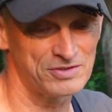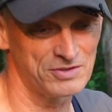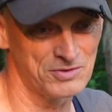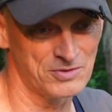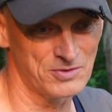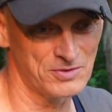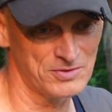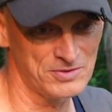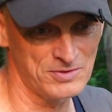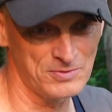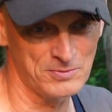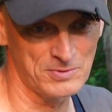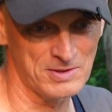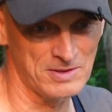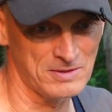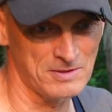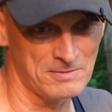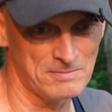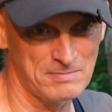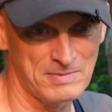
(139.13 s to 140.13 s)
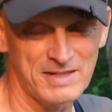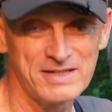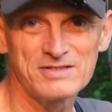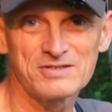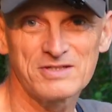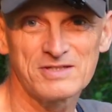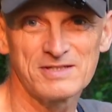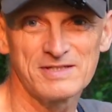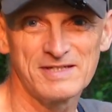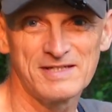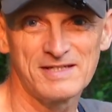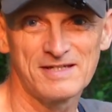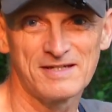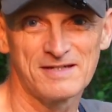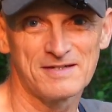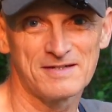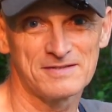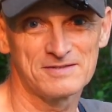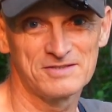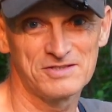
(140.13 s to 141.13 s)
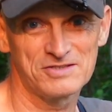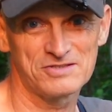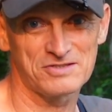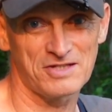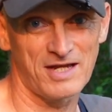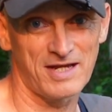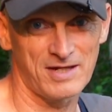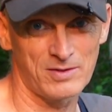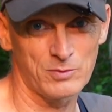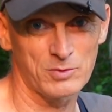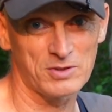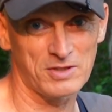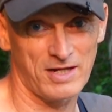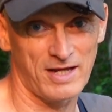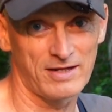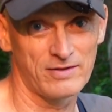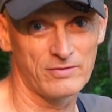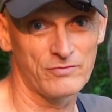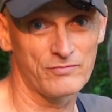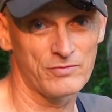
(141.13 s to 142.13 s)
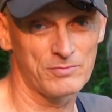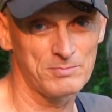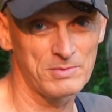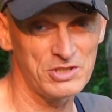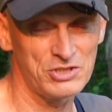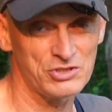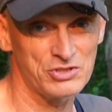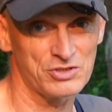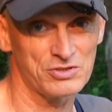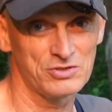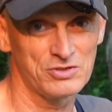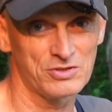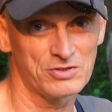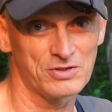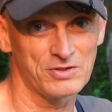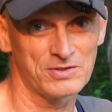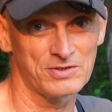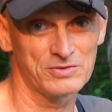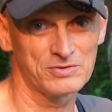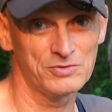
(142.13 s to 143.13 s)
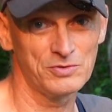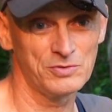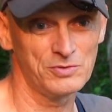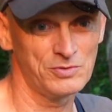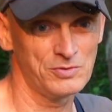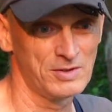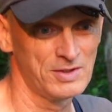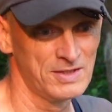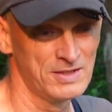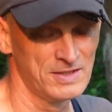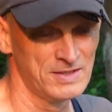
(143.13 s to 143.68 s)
You know, you will basically uh, decide what kind of a mission you're going to do.